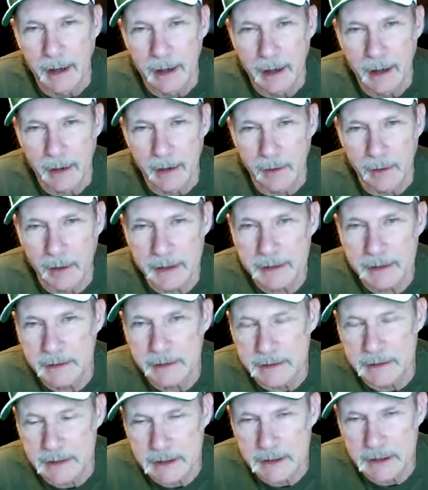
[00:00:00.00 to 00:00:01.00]
I like
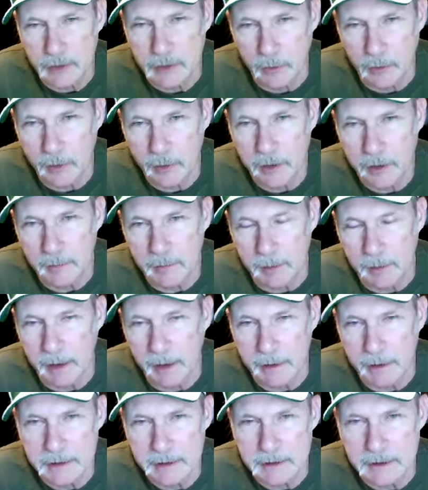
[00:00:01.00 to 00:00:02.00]
his story, but
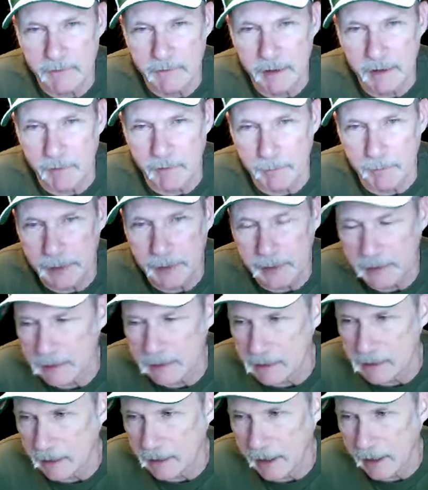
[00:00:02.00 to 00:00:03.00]
my least favorite pick
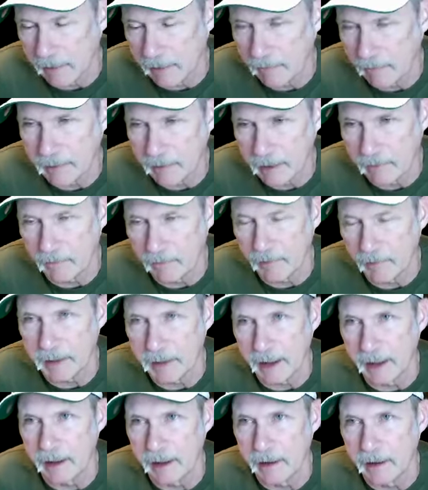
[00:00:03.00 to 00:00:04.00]
is the kid from
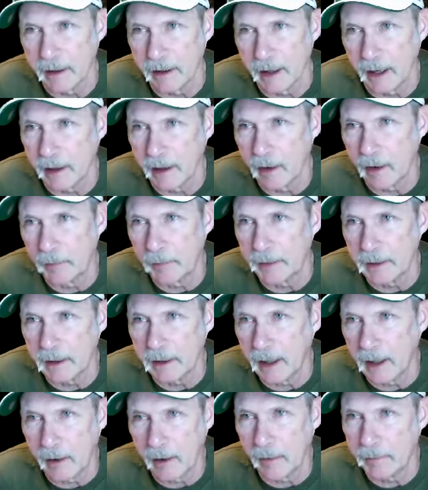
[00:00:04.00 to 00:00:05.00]
Canada. I hope
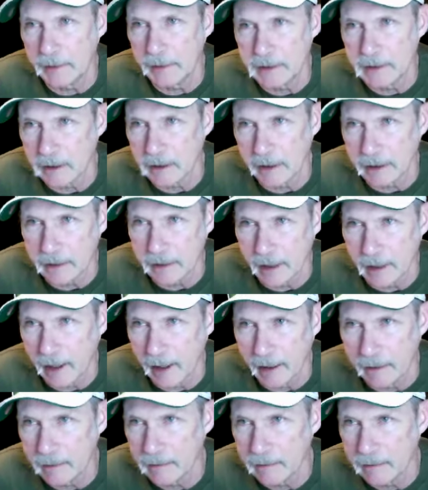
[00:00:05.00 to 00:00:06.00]
he's like
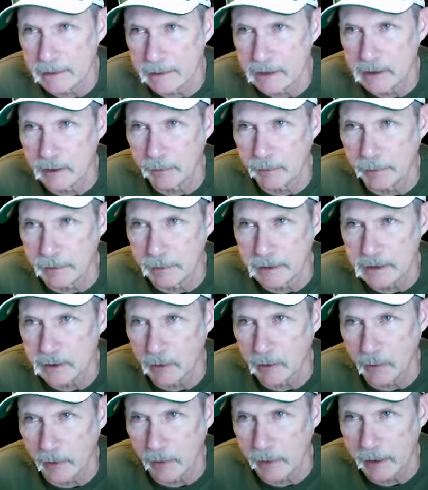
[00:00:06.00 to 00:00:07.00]
that super
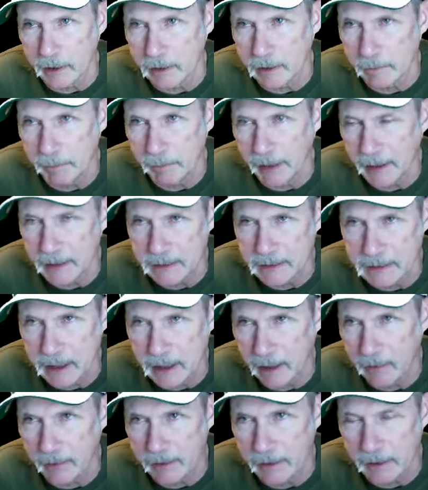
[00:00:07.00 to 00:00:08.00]
story and he pans
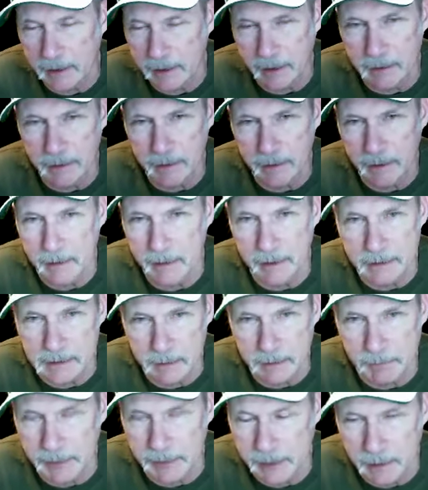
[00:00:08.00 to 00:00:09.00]
out and he ends
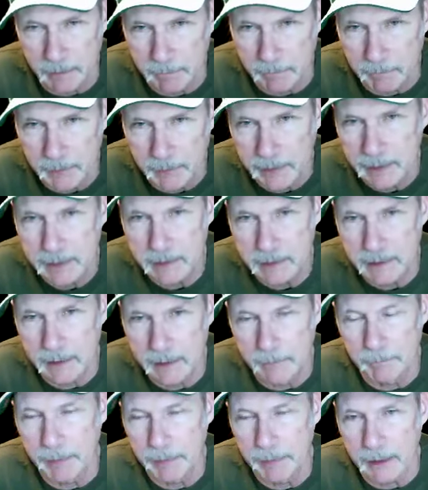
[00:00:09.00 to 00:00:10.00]
up being an
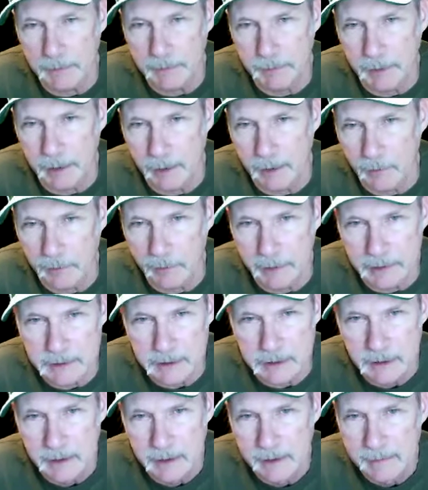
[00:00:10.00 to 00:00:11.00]
impact player with
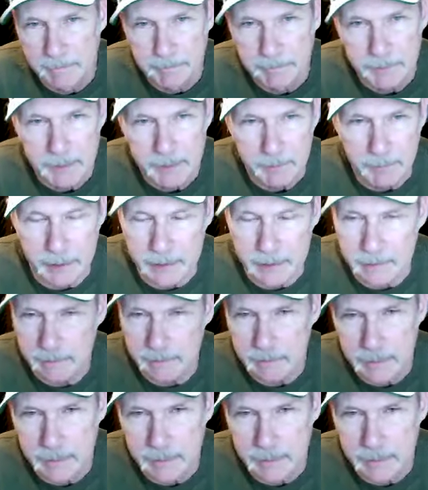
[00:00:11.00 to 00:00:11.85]
us. But